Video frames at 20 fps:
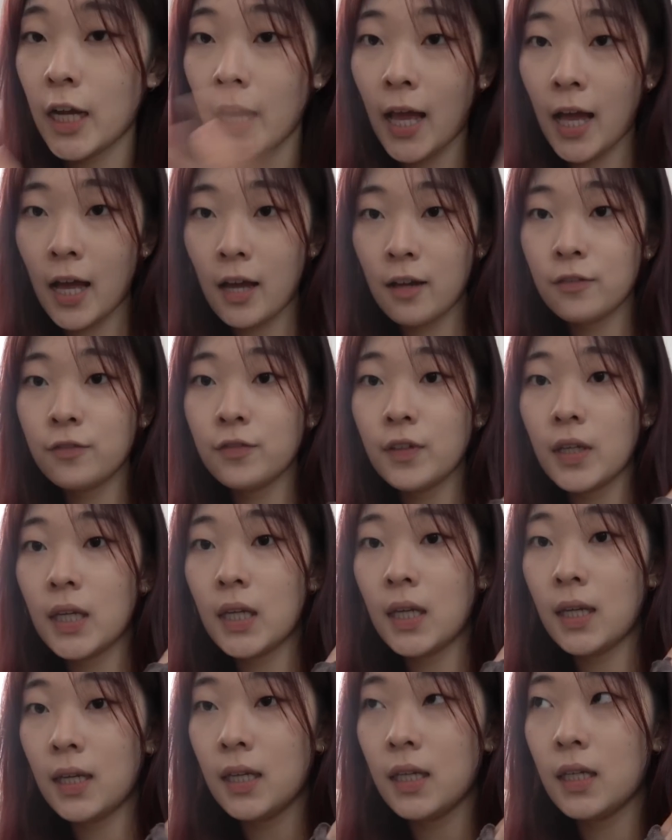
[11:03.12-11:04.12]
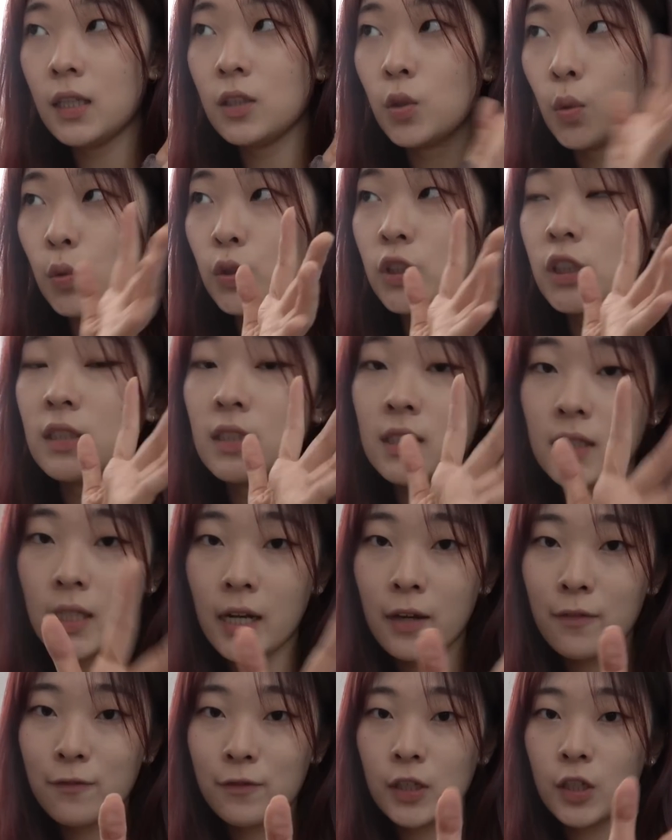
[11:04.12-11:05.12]
have a Notion
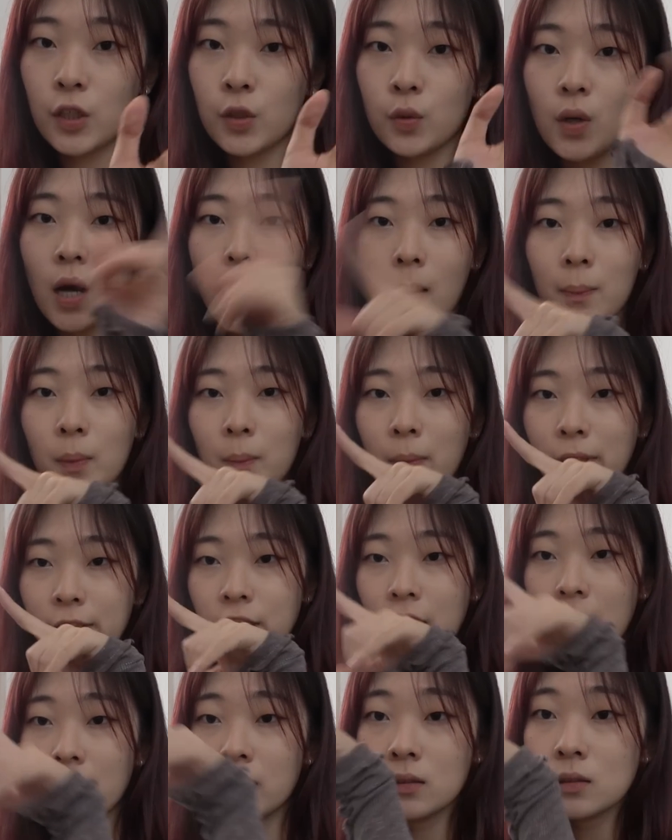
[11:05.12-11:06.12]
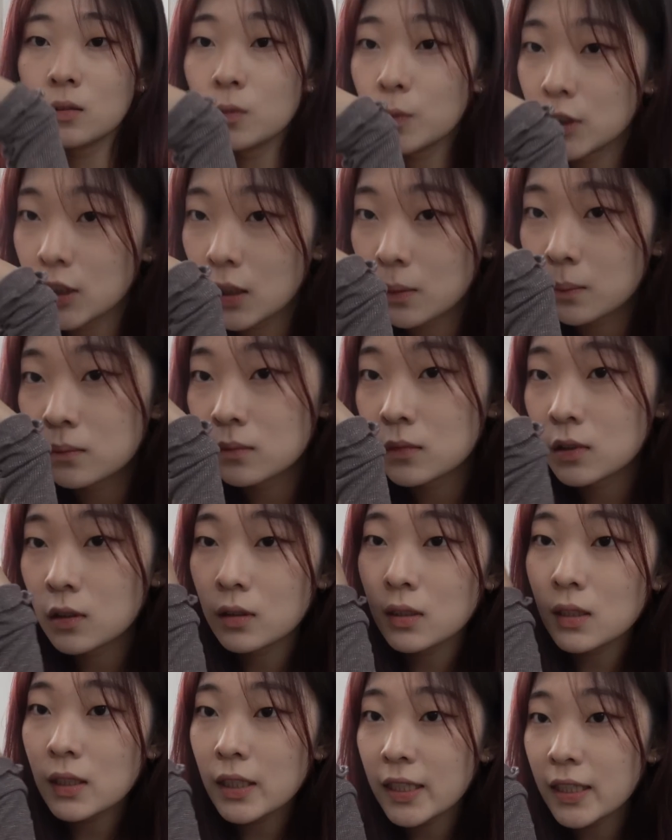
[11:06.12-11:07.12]
setup video up on my channel, which I'm
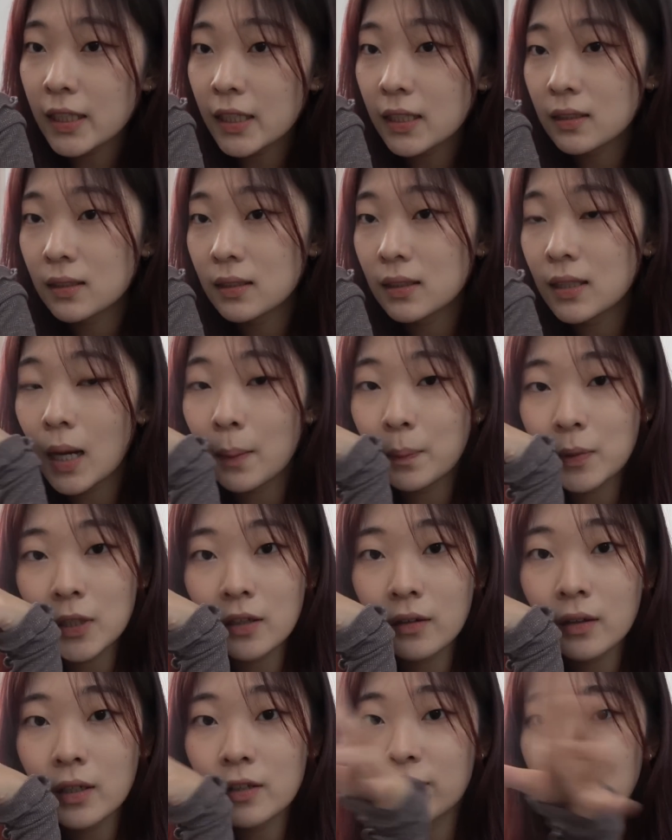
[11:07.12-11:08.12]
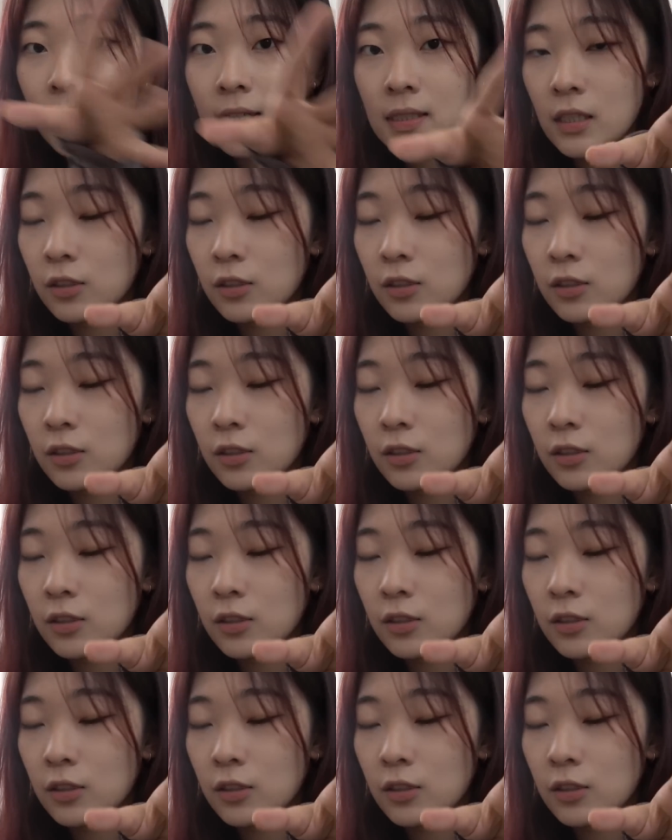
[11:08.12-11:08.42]
gonna link it up here if you guys are